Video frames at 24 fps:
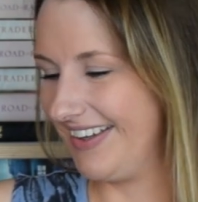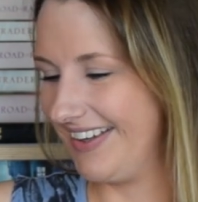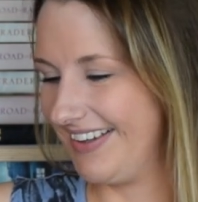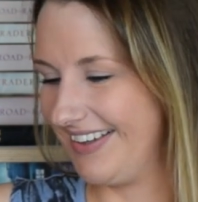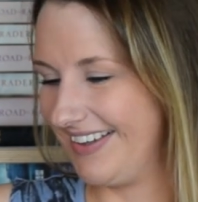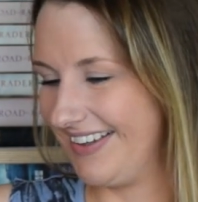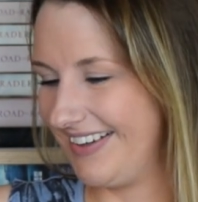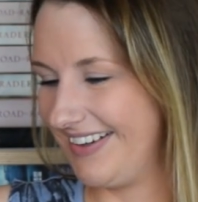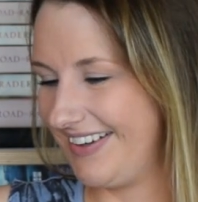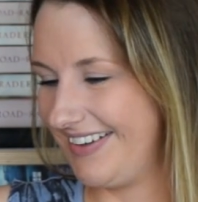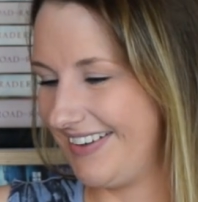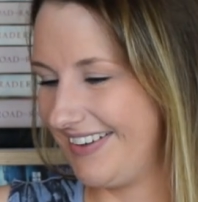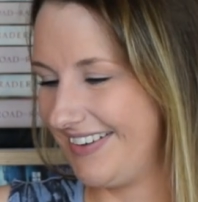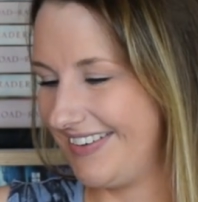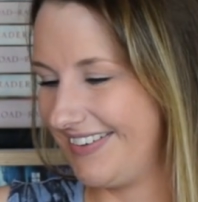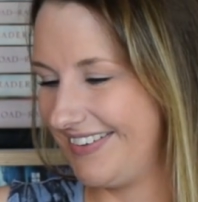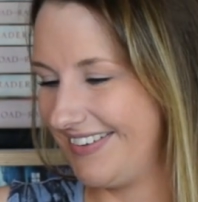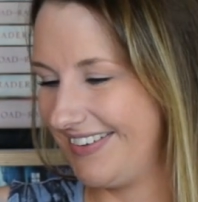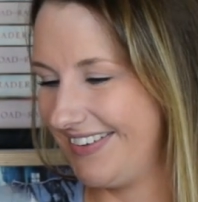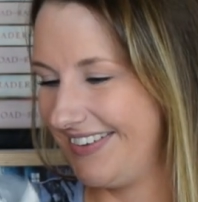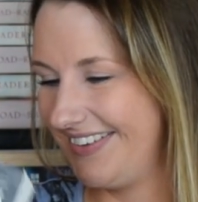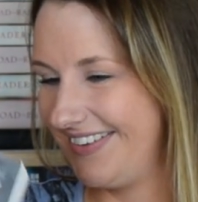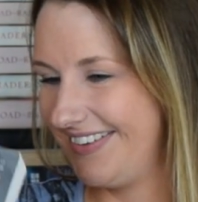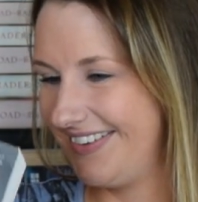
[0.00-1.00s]

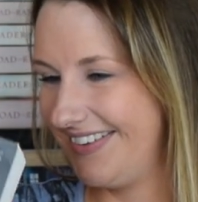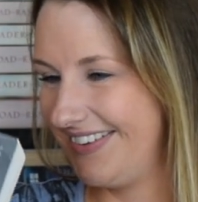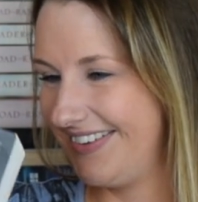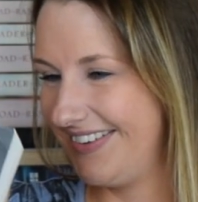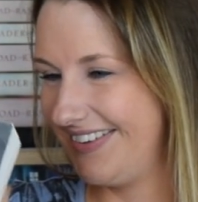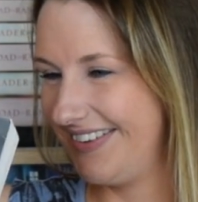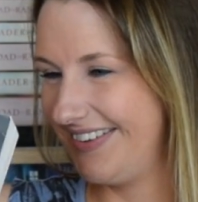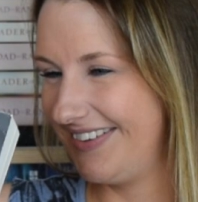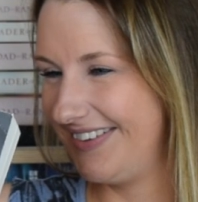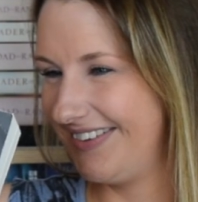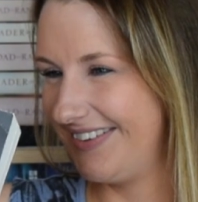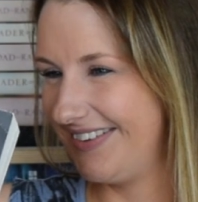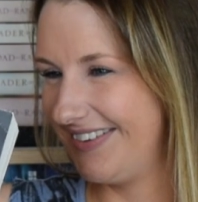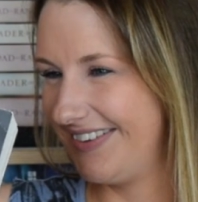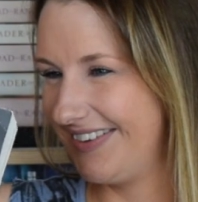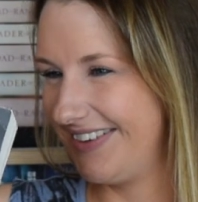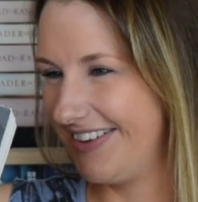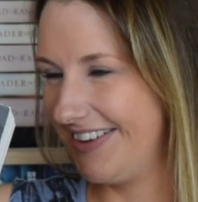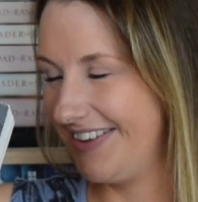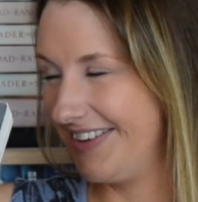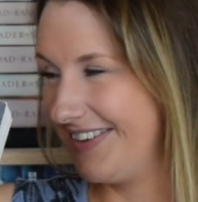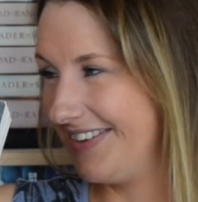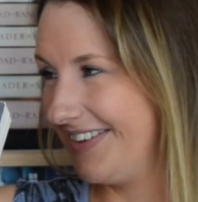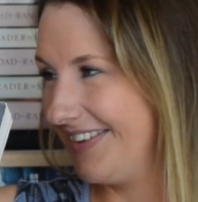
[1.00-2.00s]

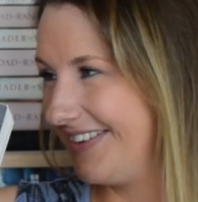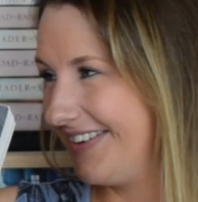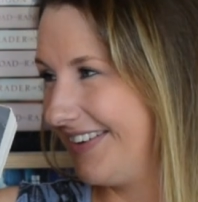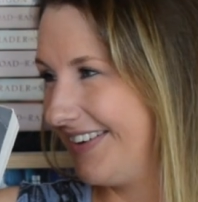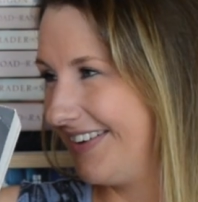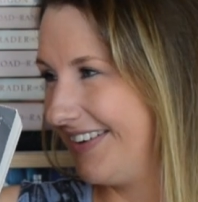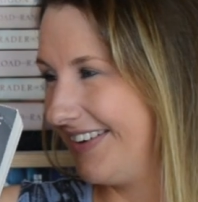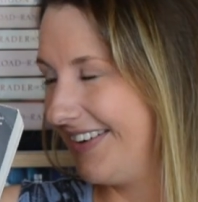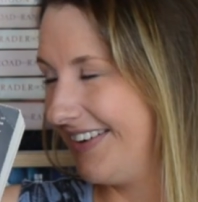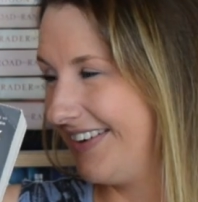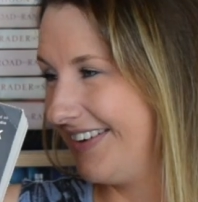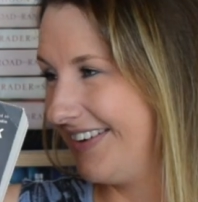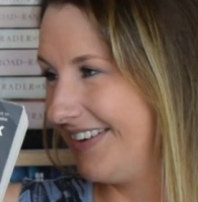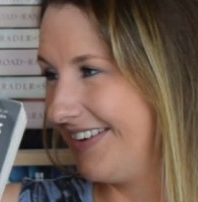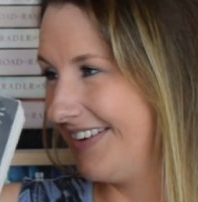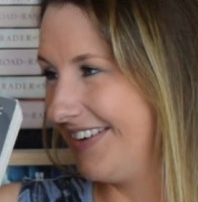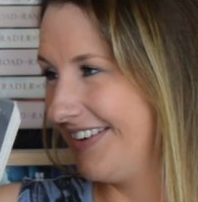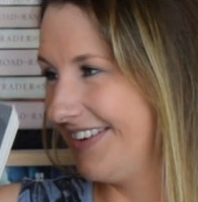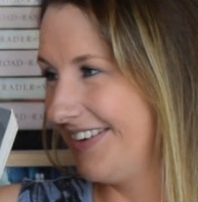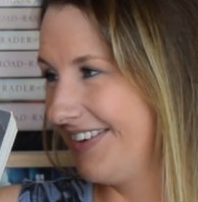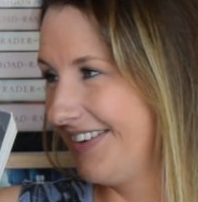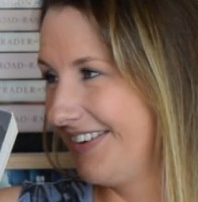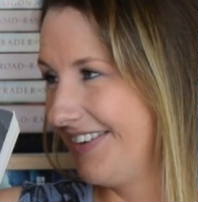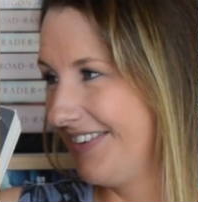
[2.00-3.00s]

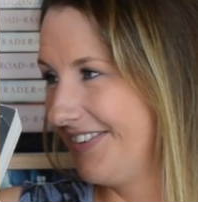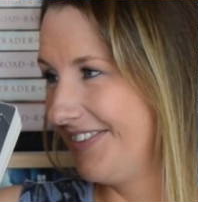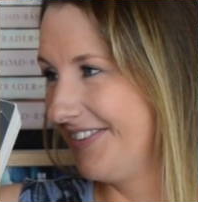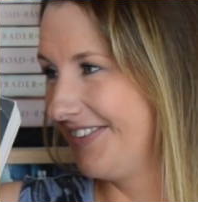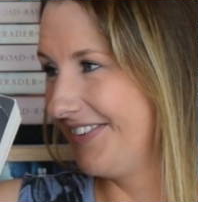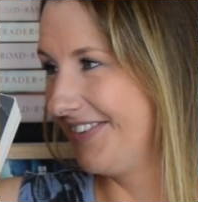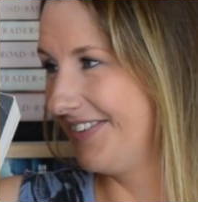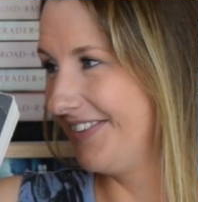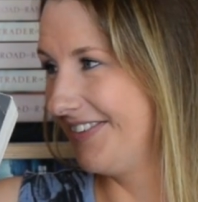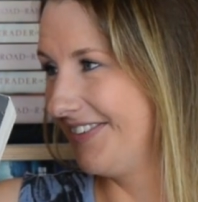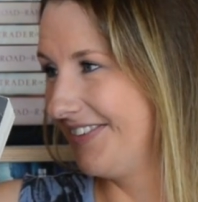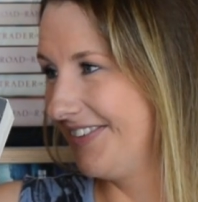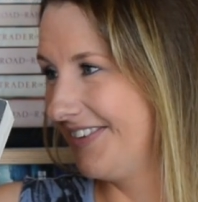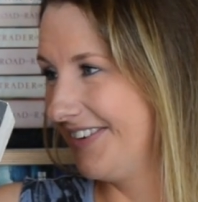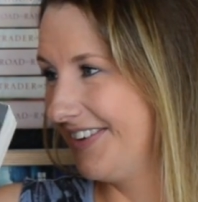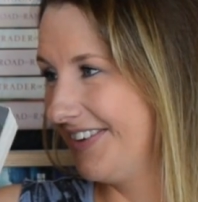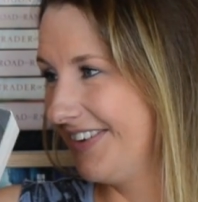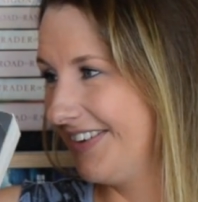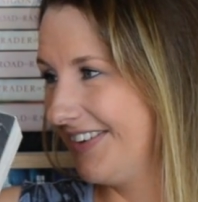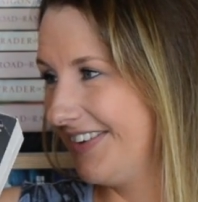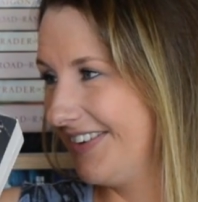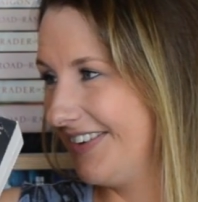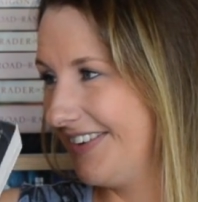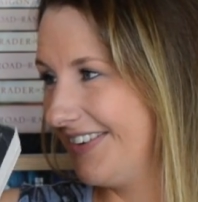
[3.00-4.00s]

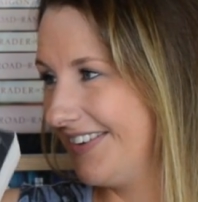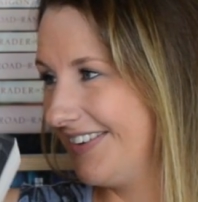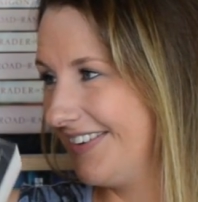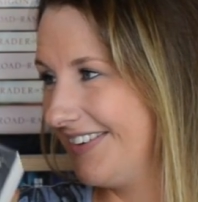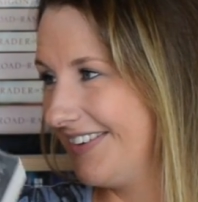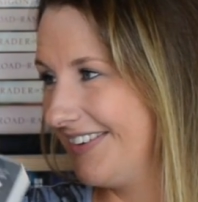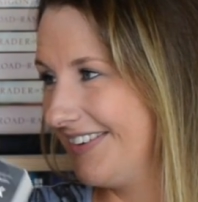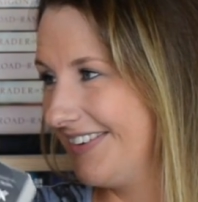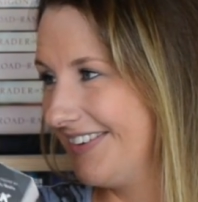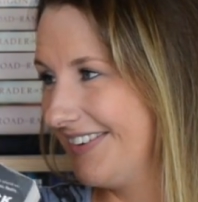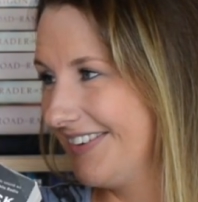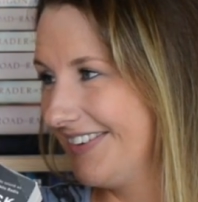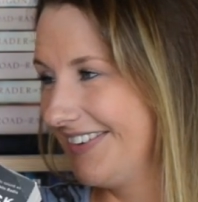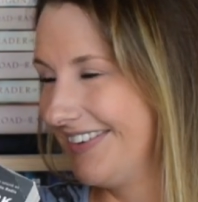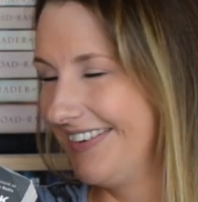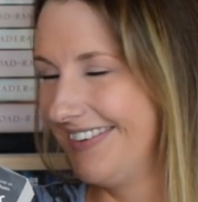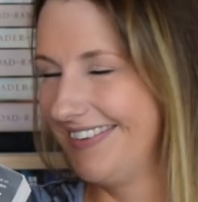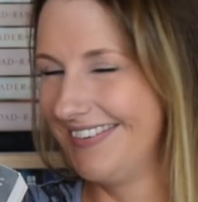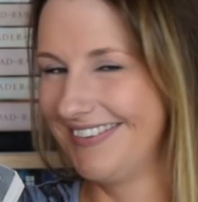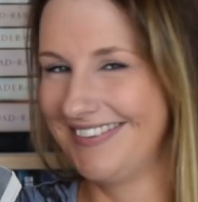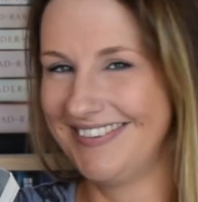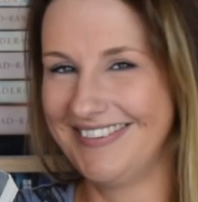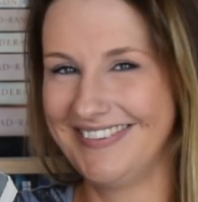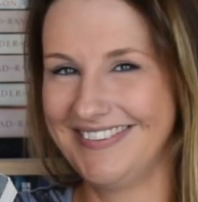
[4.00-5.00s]

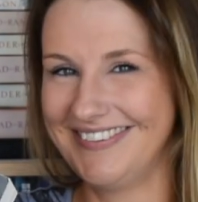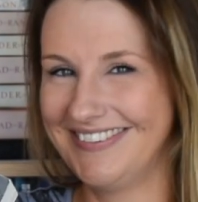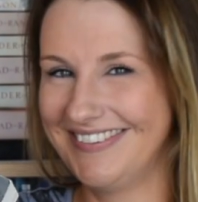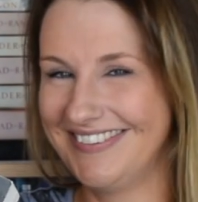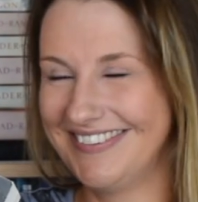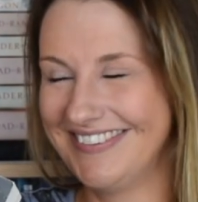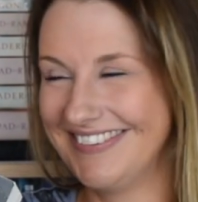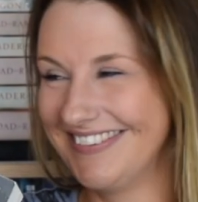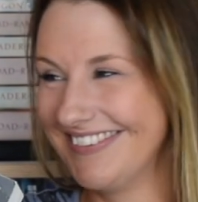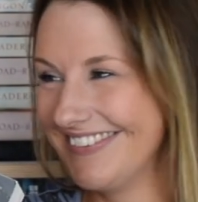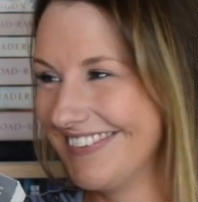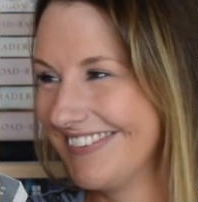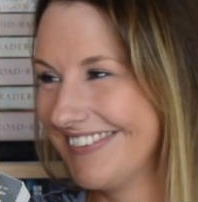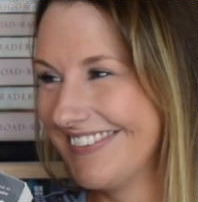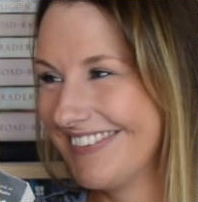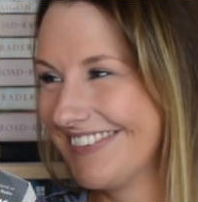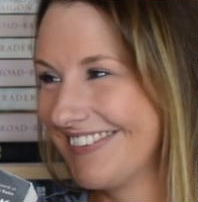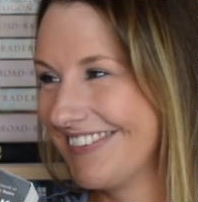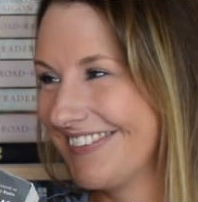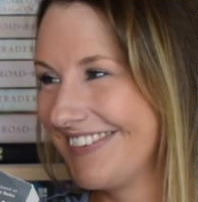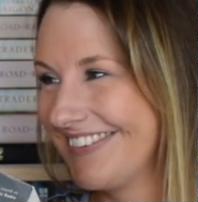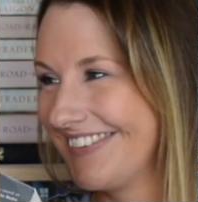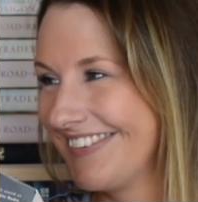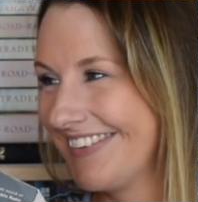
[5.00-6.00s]

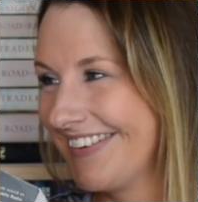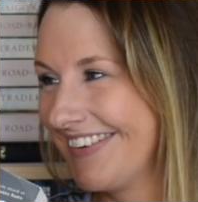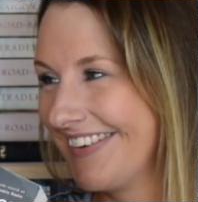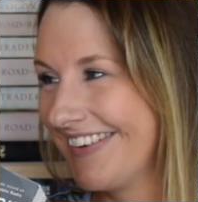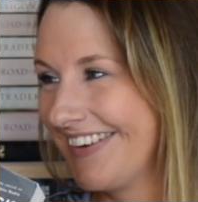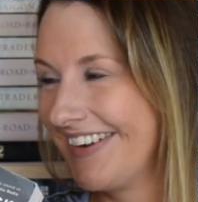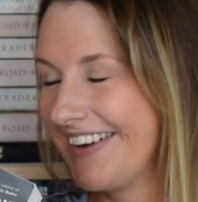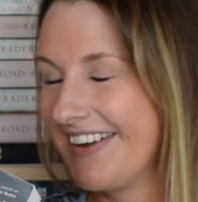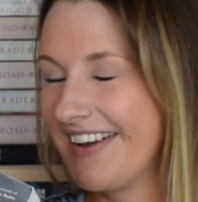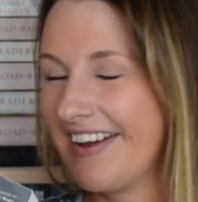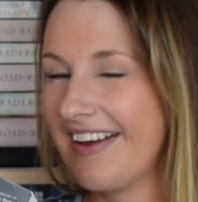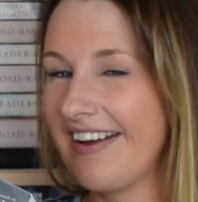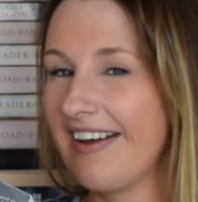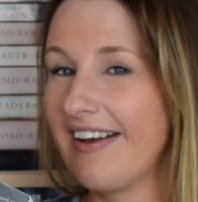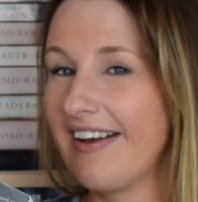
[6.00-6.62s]
(not speaking)